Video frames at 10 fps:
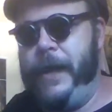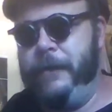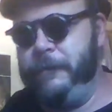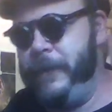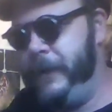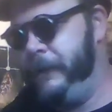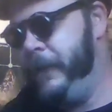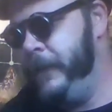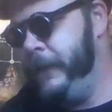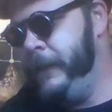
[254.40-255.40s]
has been.
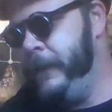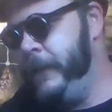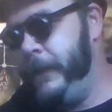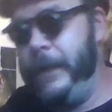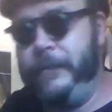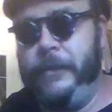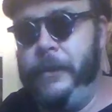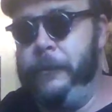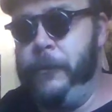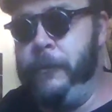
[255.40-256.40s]
That's
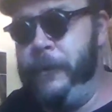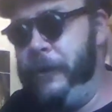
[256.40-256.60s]
another rumor.